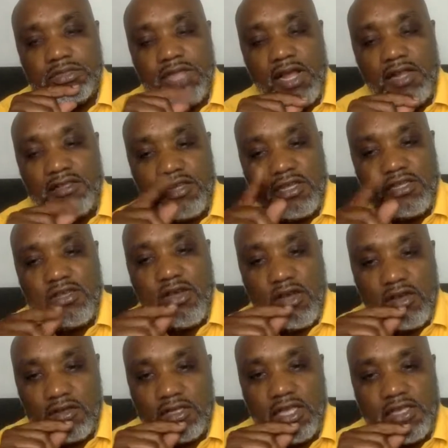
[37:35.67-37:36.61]
Dr.
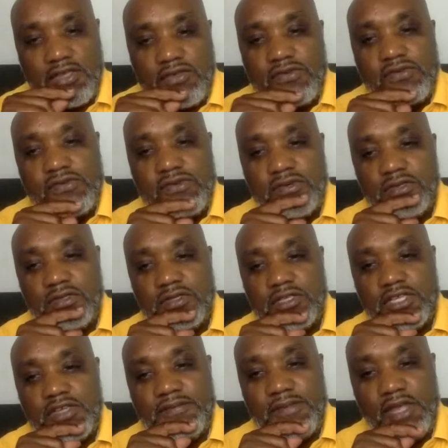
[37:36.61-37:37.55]
Young, can you
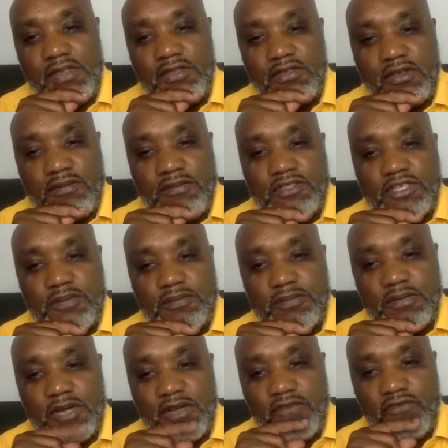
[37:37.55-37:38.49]
give me a thumbs
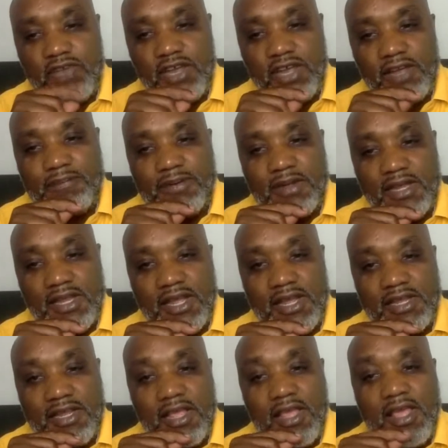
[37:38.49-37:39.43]
up or a fire upon
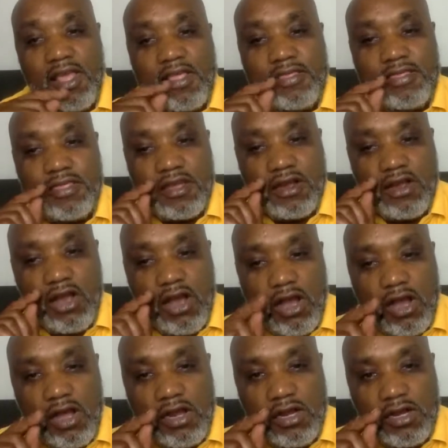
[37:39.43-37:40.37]
that? Their
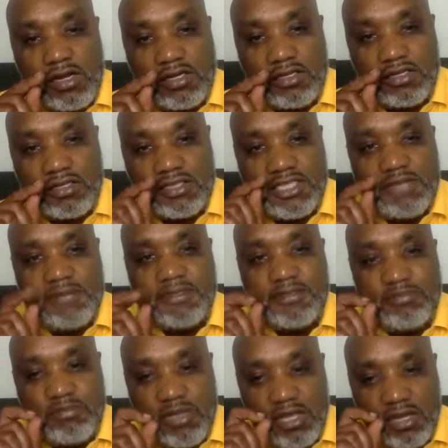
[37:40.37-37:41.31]
udder
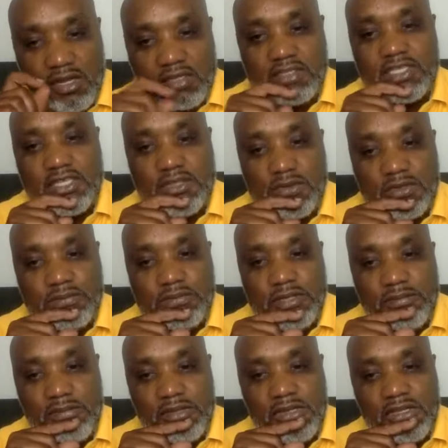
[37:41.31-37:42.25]
seems bigger since we've
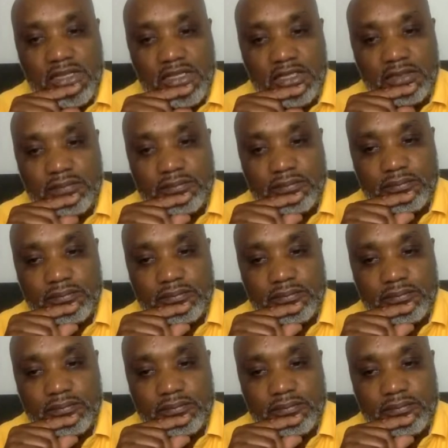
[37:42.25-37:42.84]
been milking them.